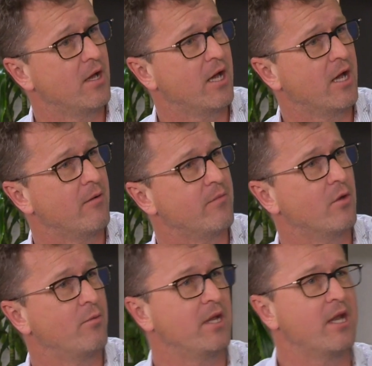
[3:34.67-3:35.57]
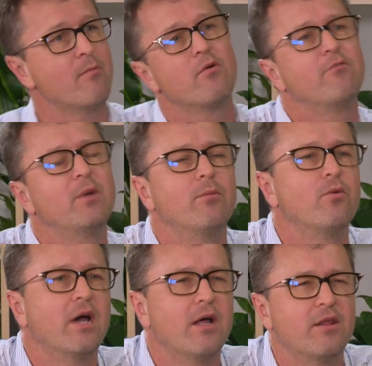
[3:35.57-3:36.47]
There will be a number of
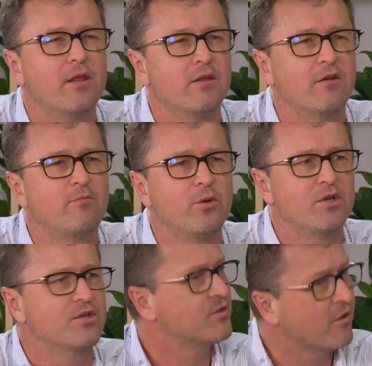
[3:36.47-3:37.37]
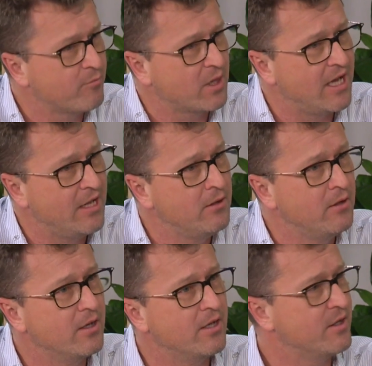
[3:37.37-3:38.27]
people out there that have purchased off plan,
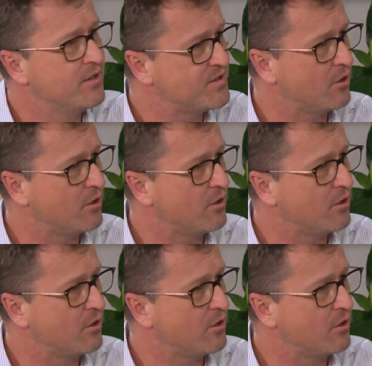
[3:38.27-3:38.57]
and